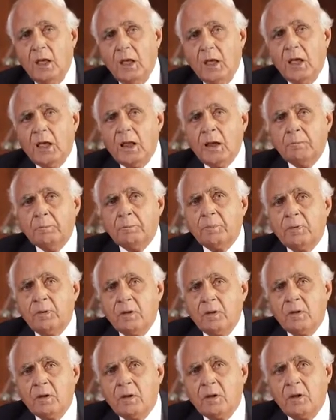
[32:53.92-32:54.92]
help
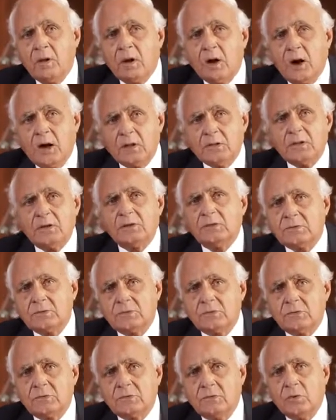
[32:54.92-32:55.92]

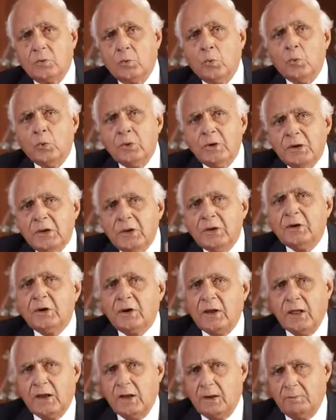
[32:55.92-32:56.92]
others who
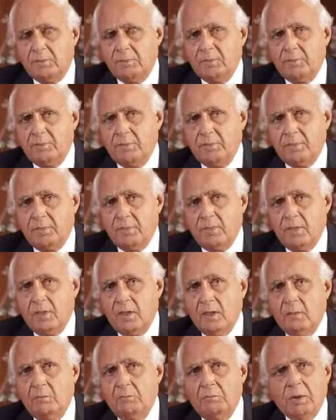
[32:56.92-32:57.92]
needed help,
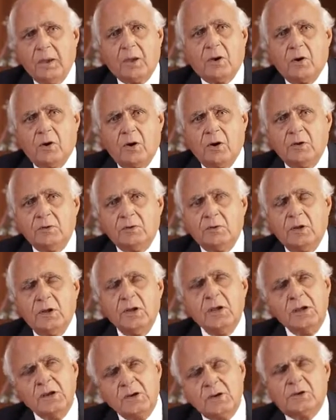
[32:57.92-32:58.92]
because
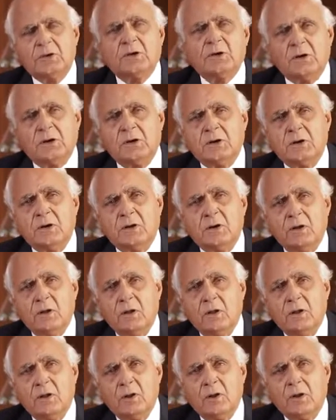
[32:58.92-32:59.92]
in turn,
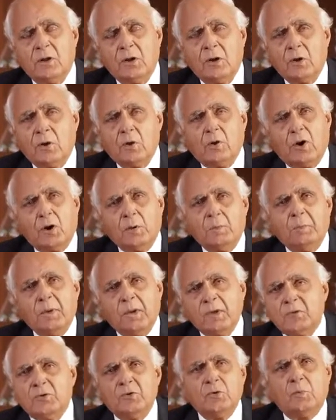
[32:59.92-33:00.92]
God
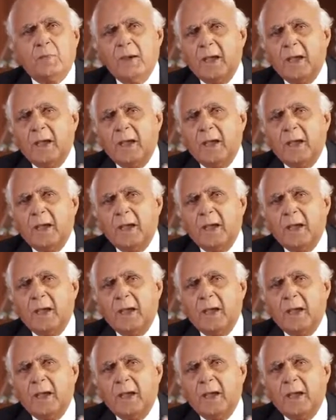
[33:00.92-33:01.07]
pays you